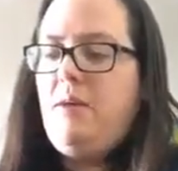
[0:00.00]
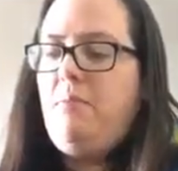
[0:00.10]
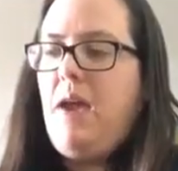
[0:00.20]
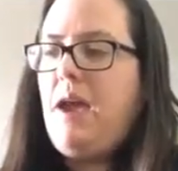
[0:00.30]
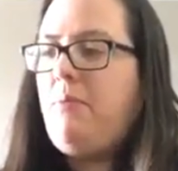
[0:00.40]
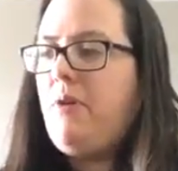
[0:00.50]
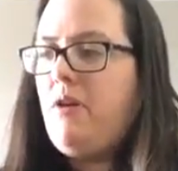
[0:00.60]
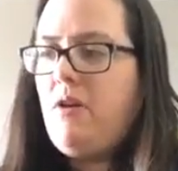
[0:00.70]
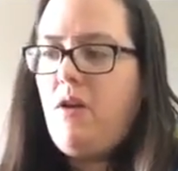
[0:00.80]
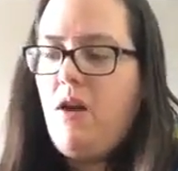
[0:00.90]

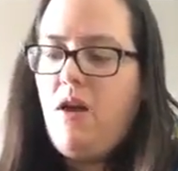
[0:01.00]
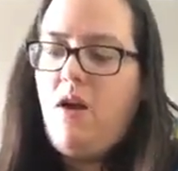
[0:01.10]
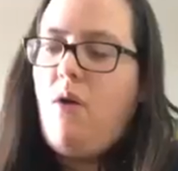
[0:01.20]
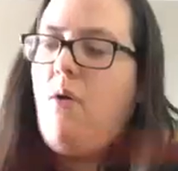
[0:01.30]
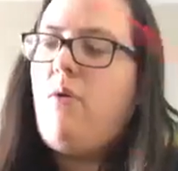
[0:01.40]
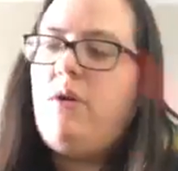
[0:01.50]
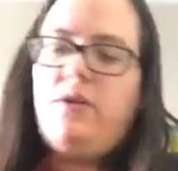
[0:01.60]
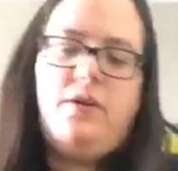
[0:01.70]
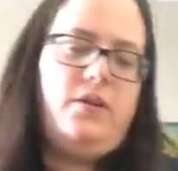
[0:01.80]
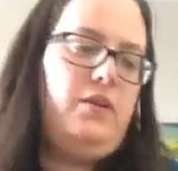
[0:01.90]
paper, or you
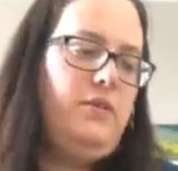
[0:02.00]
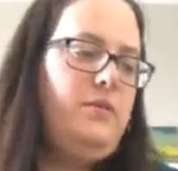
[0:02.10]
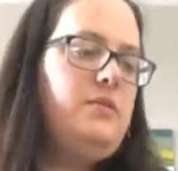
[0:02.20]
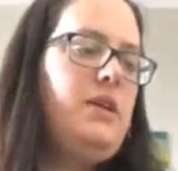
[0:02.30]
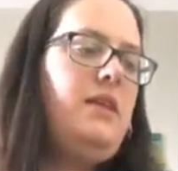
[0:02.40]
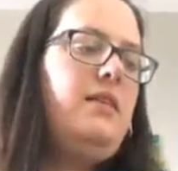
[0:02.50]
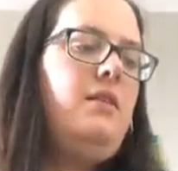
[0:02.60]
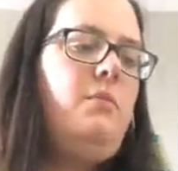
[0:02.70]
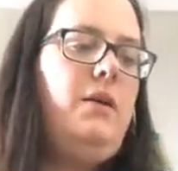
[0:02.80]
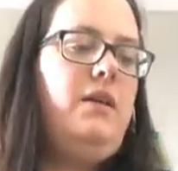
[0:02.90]
can use a
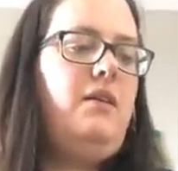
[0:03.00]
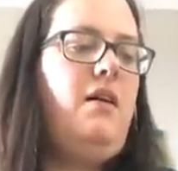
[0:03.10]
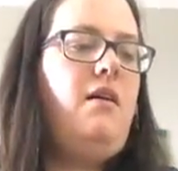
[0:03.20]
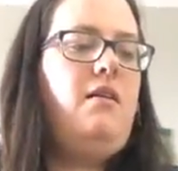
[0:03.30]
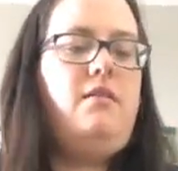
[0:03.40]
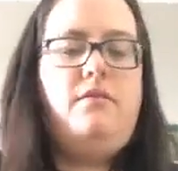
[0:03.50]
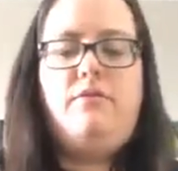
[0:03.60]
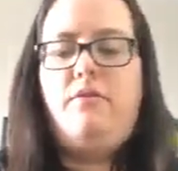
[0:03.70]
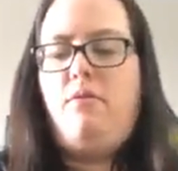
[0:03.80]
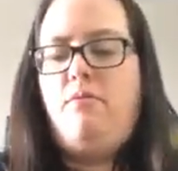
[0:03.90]
little bit of
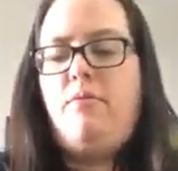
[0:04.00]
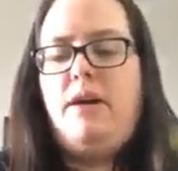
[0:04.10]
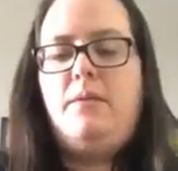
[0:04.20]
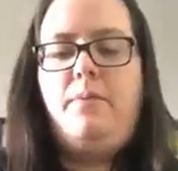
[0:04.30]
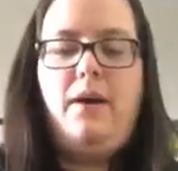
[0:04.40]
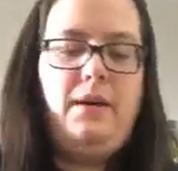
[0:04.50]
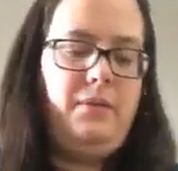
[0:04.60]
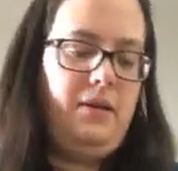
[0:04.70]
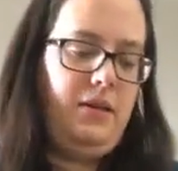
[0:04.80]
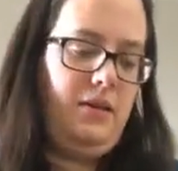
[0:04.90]
red pipe
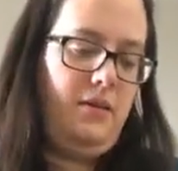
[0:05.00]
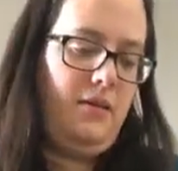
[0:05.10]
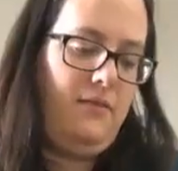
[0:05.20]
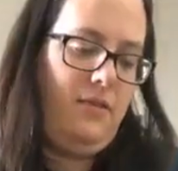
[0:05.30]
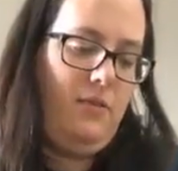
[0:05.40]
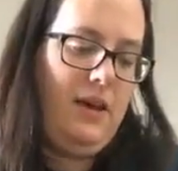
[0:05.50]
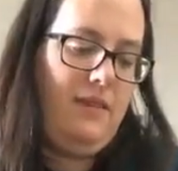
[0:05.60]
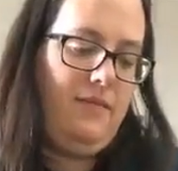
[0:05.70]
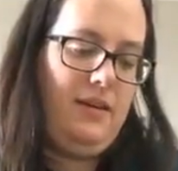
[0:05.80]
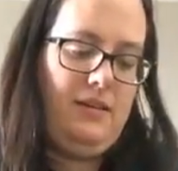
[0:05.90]
cleaner if you
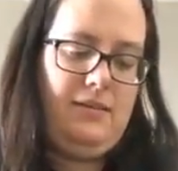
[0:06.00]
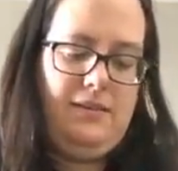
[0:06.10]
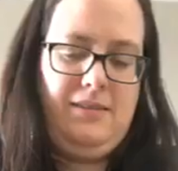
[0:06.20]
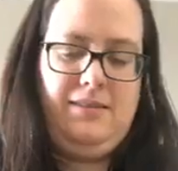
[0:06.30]
have it.